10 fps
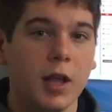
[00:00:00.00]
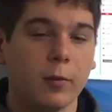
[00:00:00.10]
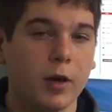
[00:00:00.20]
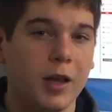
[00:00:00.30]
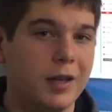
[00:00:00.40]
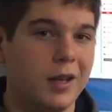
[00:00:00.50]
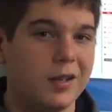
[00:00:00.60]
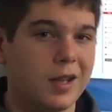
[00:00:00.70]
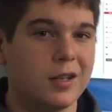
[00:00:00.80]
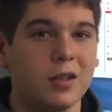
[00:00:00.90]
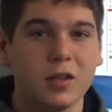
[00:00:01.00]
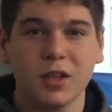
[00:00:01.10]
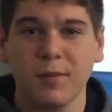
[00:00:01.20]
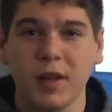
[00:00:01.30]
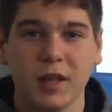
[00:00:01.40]
and what I did is I took
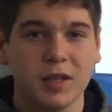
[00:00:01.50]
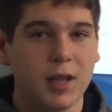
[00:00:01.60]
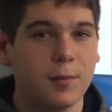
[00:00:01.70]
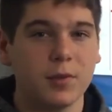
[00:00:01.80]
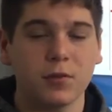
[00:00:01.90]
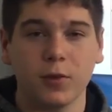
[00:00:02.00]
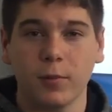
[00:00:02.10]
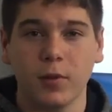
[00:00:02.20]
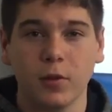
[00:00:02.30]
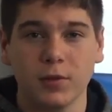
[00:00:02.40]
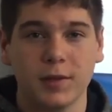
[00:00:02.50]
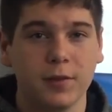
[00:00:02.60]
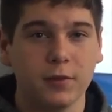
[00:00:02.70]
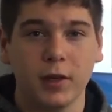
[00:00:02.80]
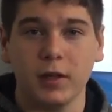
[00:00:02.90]
some of the tips from those
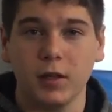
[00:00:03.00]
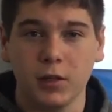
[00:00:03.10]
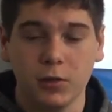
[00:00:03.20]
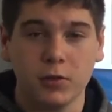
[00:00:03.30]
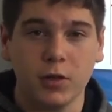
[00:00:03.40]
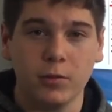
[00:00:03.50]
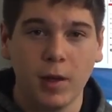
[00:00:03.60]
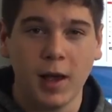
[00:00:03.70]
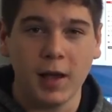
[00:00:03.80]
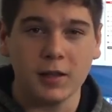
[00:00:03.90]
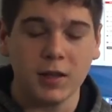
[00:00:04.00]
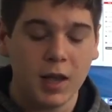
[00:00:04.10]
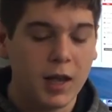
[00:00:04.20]
different YouTube guys,